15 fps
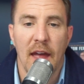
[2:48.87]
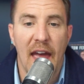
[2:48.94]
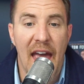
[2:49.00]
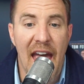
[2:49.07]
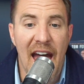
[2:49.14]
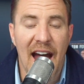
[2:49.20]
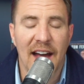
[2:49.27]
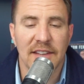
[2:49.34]

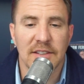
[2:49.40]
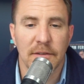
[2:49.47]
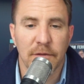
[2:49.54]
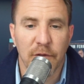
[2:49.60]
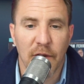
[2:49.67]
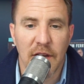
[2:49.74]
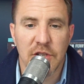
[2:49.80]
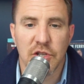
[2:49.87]
as
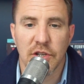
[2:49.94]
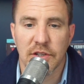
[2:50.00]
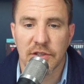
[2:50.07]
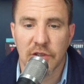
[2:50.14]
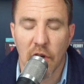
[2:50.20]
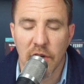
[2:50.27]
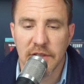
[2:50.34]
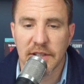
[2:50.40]
inflation
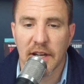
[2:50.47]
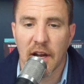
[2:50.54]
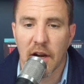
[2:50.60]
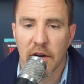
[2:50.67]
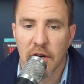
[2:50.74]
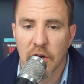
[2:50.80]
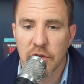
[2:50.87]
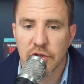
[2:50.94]
starts to get under
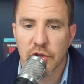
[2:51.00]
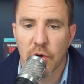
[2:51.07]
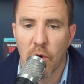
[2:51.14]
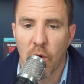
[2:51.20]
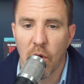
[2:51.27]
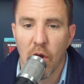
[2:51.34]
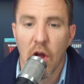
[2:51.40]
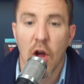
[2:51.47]

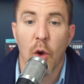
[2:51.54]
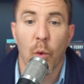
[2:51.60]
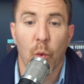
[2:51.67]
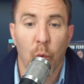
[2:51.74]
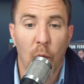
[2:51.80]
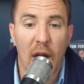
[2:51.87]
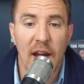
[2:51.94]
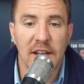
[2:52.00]
control,
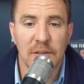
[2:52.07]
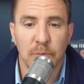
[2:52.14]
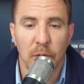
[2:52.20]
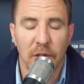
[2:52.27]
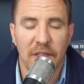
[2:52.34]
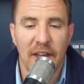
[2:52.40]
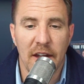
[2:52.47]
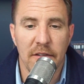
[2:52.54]
rates will
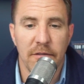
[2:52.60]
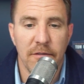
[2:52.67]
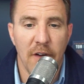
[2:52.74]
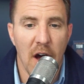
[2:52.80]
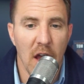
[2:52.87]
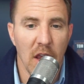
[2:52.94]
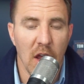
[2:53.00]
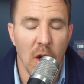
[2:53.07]
then
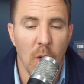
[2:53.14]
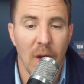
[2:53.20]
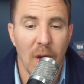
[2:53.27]
follow.